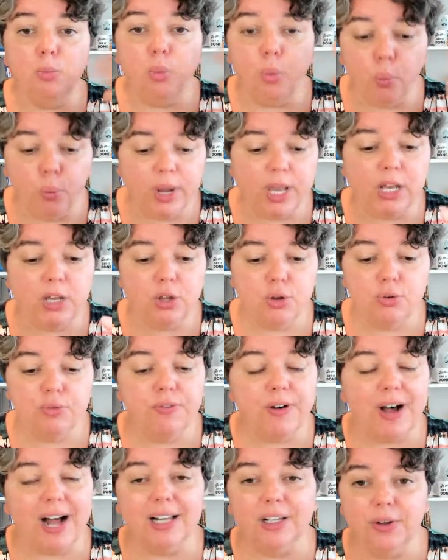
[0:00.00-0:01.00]
When you
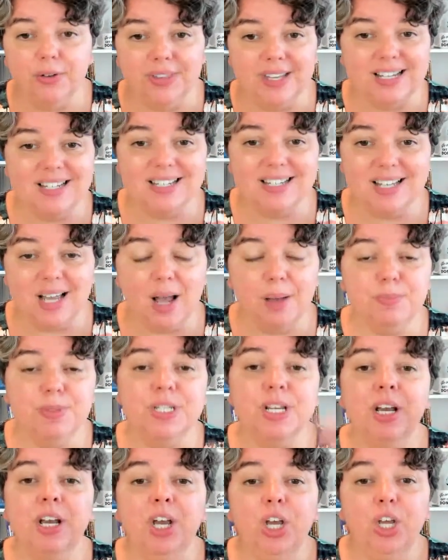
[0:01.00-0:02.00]
follow these steps,
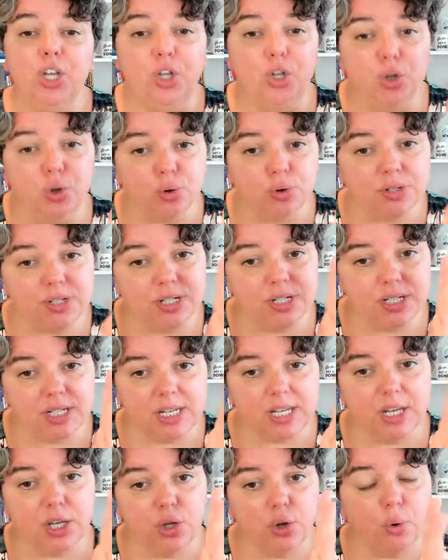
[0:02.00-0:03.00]
you'll
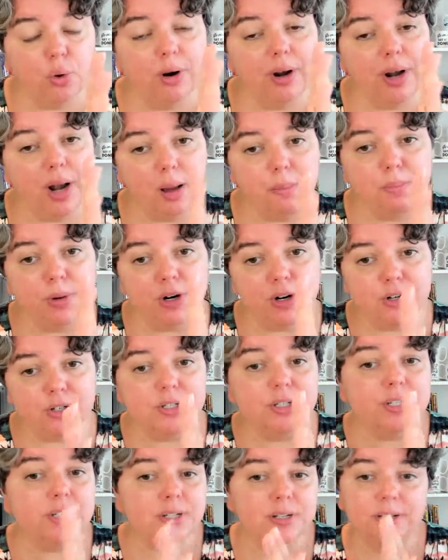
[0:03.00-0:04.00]
see your
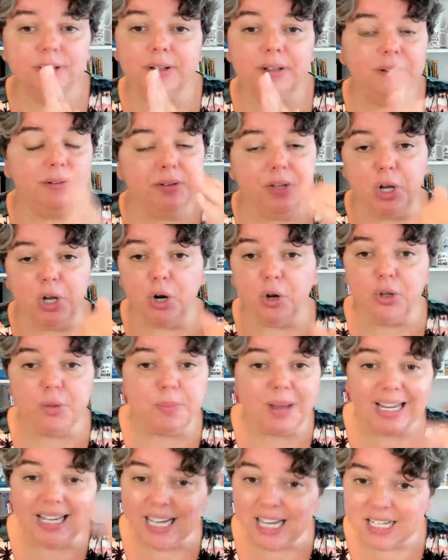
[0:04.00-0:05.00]
numbers. You know, you
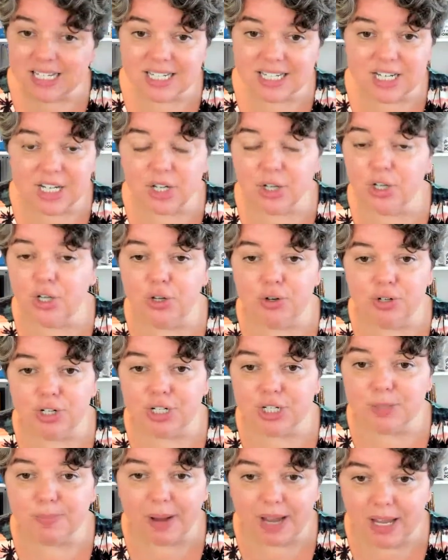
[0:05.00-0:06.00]
might not see a huge
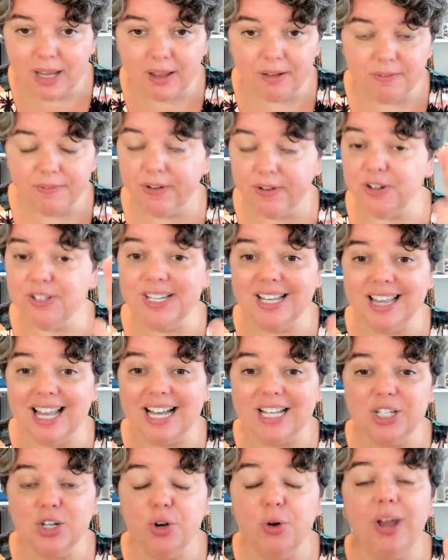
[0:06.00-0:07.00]
spike at first, and
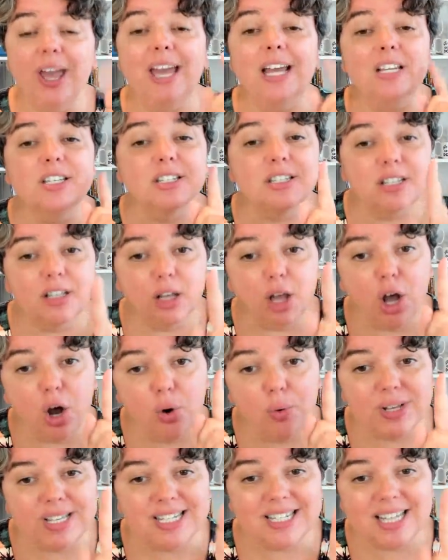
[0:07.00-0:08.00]
that's okay.
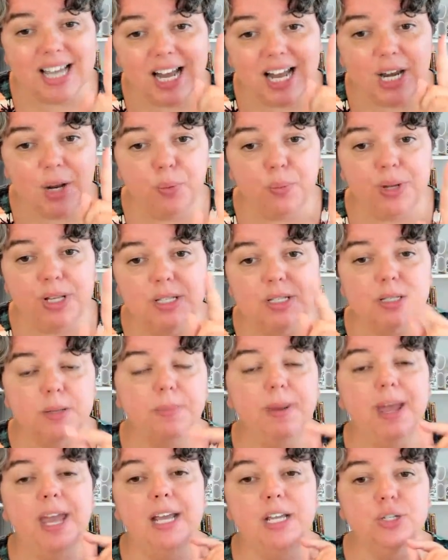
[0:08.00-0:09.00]
Slow and steady wins the
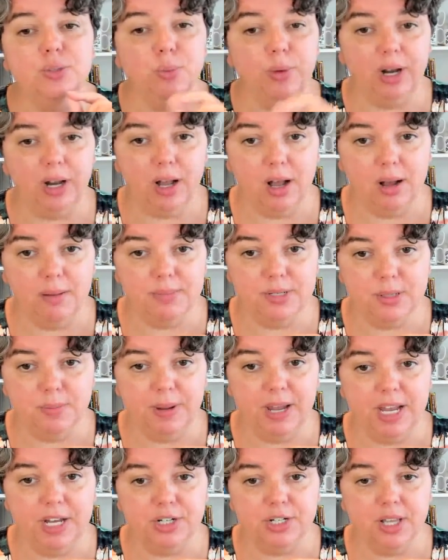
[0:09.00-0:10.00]
pace when it comes to
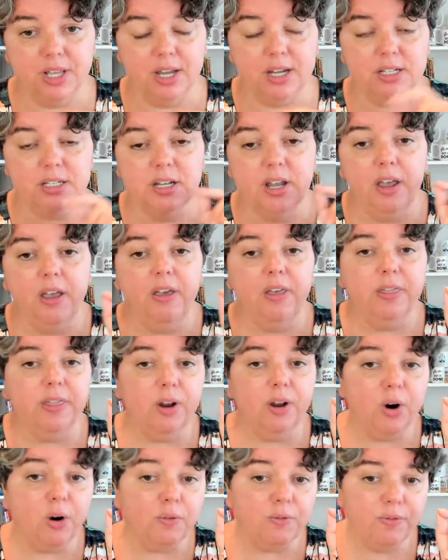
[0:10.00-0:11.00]
page likes.
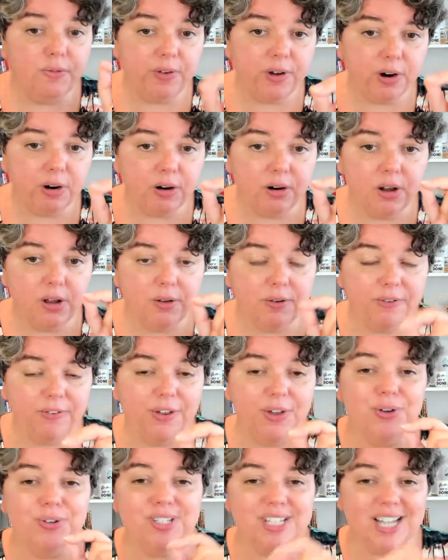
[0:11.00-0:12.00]
There are very
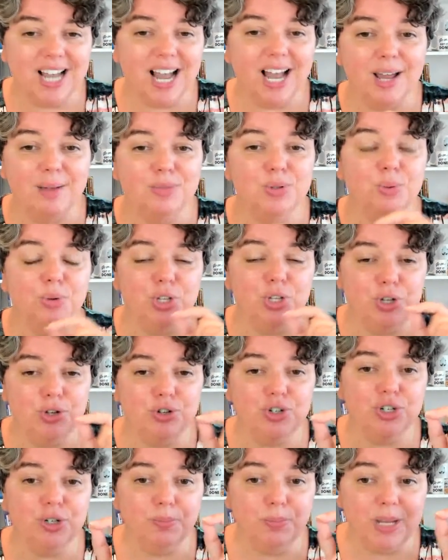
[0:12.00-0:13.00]
few times when you
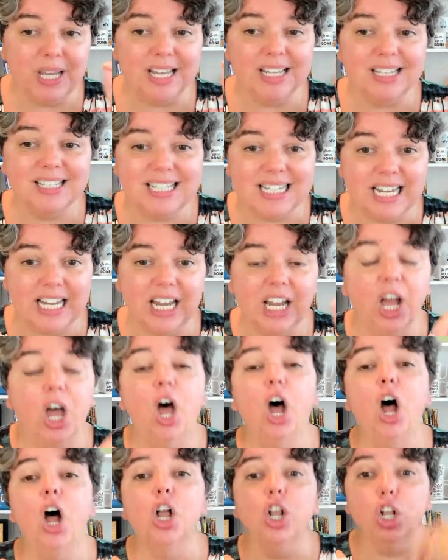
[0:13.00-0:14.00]
should be seeing
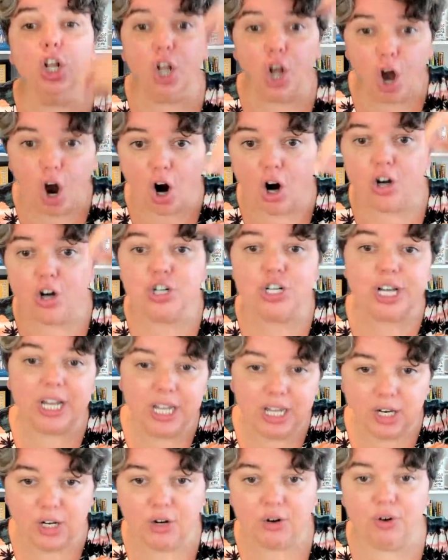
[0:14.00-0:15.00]
large
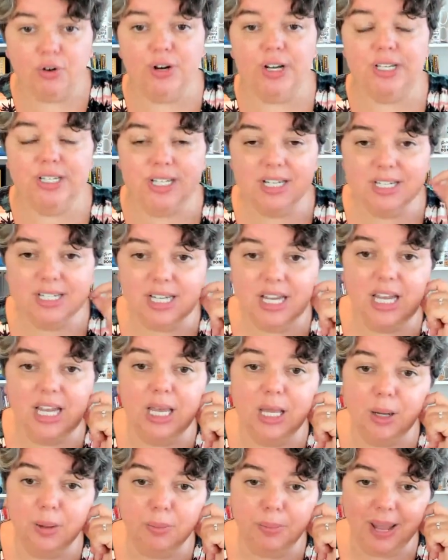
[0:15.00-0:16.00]
increases
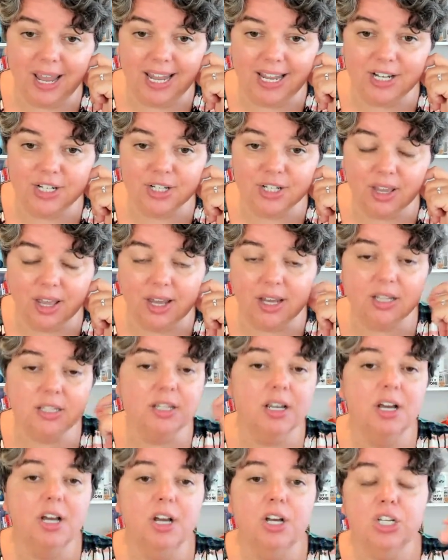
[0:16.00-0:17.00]
in page likes.
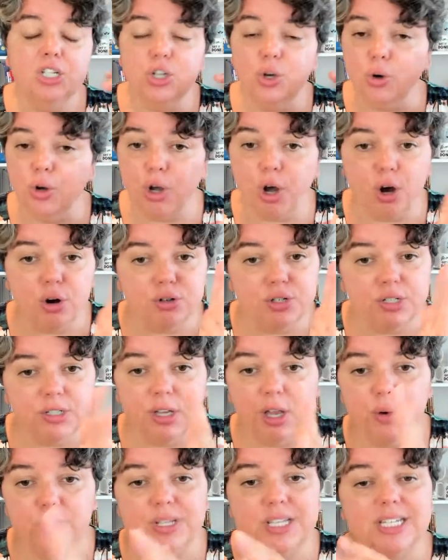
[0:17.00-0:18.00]
So go
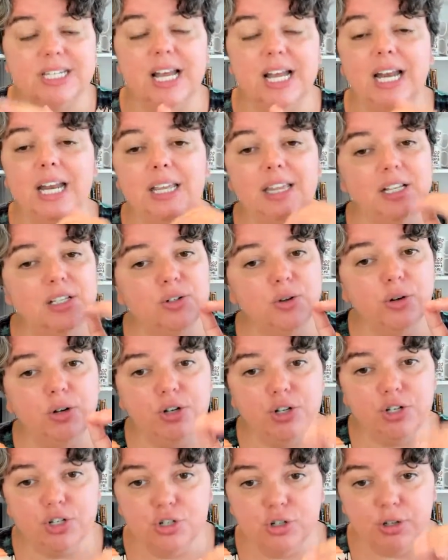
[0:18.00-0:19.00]
slow and steady. That's going to
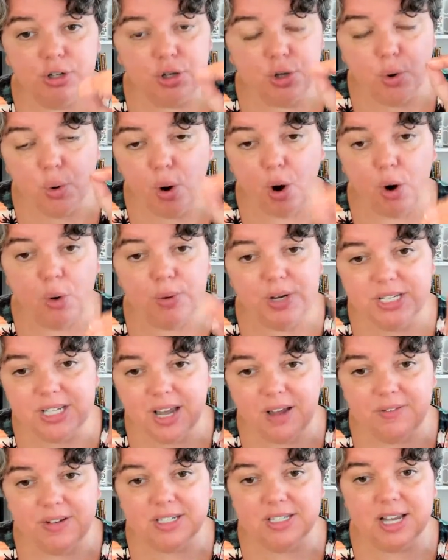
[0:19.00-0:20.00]
assure that you always
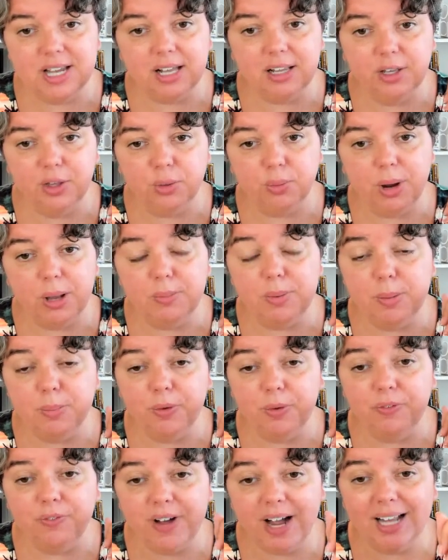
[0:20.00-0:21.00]
have exactly the right
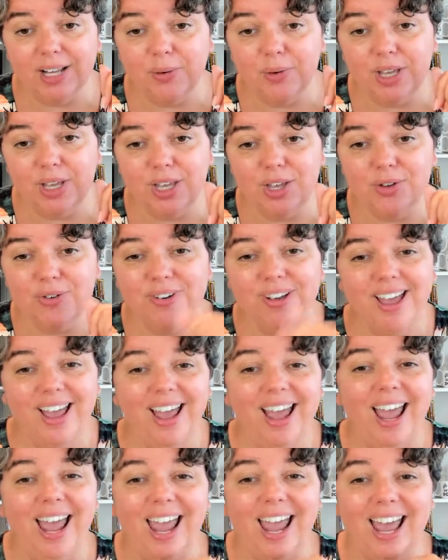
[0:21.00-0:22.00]
people following you.
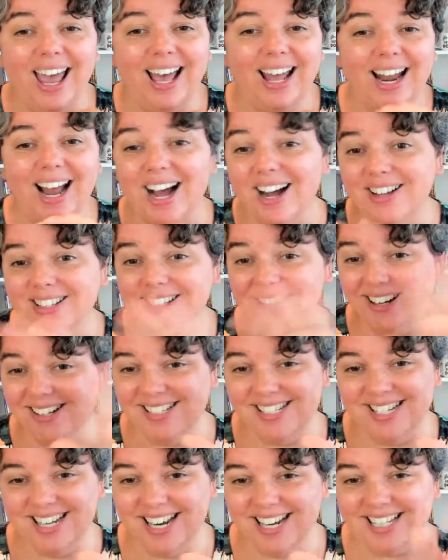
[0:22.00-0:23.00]
And I'll
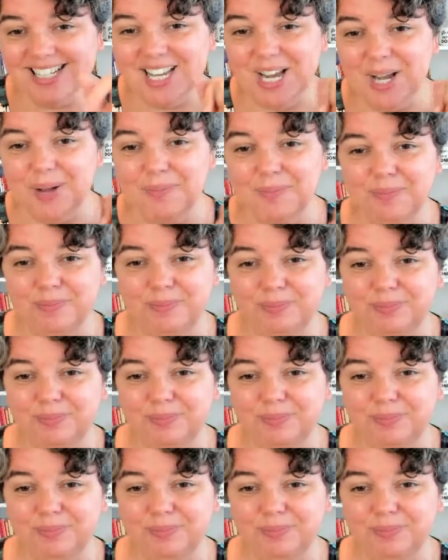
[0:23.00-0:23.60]
talk to you next time.